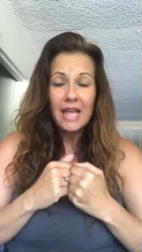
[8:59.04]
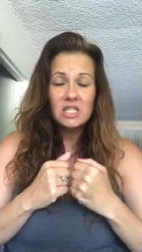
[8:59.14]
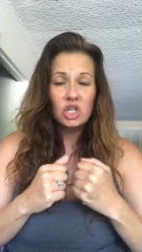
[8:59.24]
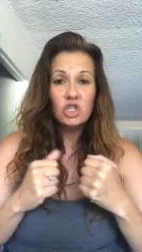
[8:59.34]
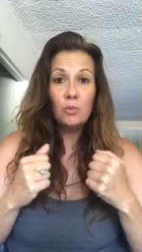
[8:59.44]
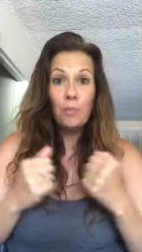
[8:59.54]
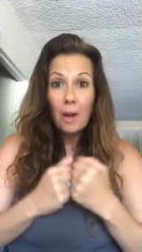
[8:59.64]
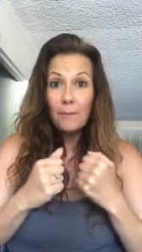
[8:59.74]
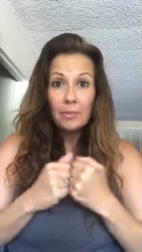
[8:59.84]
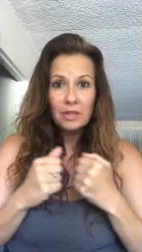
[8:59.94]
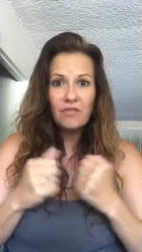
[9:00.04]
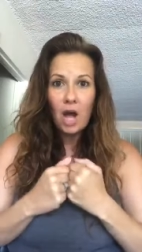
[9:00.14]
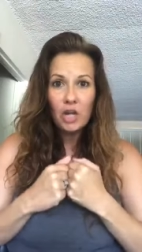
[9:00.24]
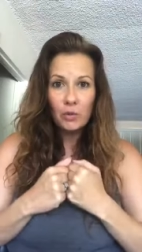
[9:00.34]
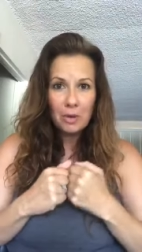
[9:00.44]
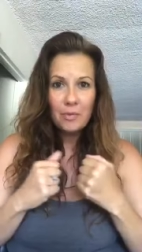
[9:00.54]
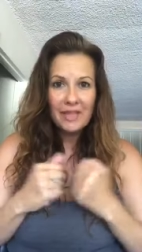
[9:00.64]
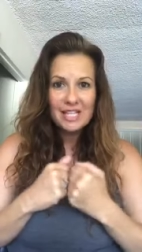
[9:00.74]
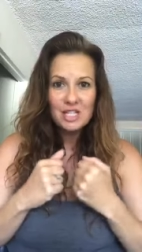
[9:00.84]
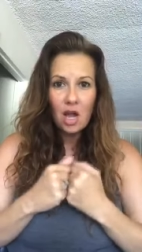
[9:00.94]
and start to pump up the volume. Remember
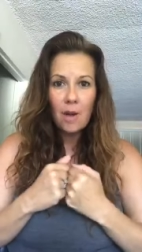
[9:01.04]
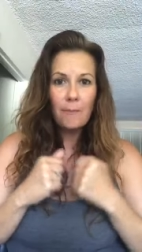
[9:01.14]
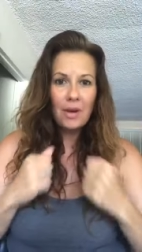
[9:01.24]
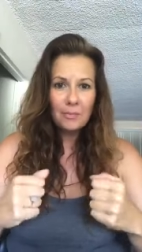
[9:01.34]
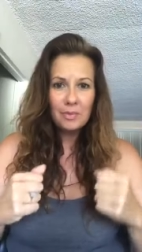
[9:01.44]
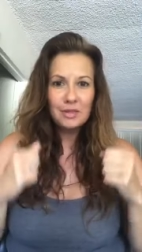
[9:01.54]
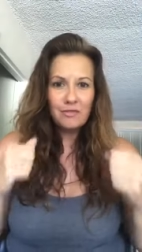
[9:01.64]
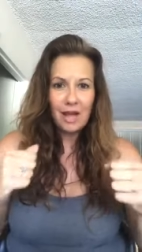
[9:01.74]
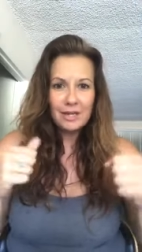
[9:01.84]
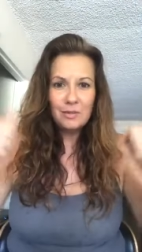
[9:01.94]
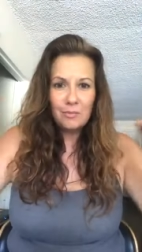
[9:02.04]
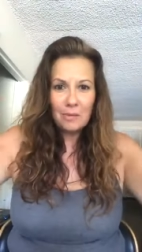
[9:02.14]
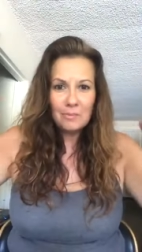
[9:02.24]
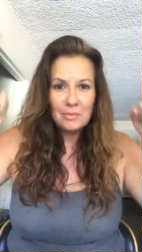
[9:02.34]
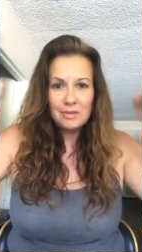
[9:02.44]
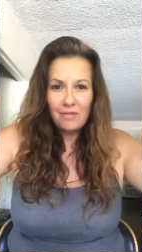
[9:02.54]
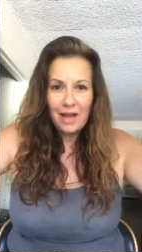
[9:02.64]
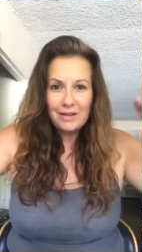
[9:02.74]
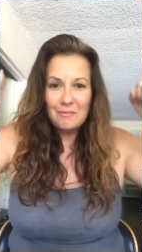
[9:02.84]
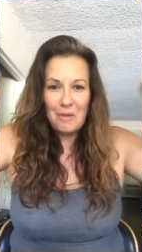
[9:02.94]
that song, pump up the volume, pump up the
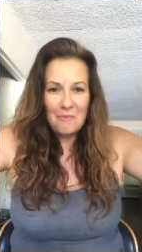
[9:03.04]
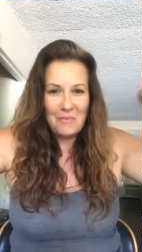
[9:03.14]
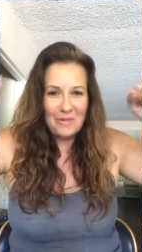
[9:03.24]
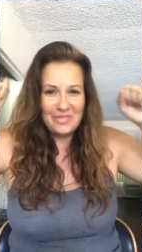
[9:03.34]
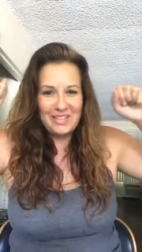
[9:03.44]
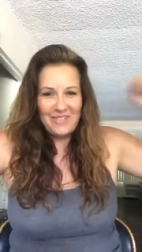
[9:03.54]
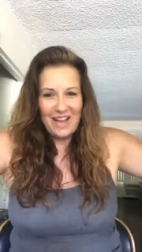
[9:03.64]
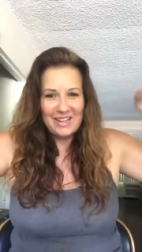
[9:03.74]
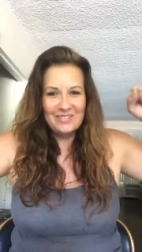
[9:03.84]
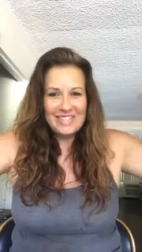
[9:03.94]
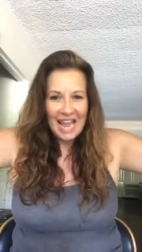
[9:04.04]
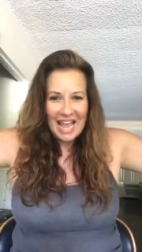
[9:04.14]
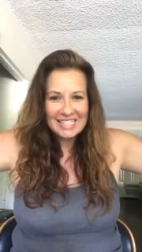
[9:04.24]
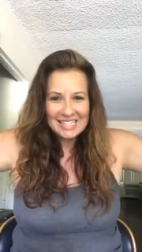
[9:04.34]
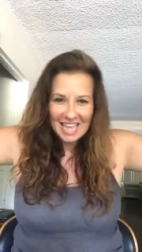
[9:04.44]
volume, pump up the volume, dance,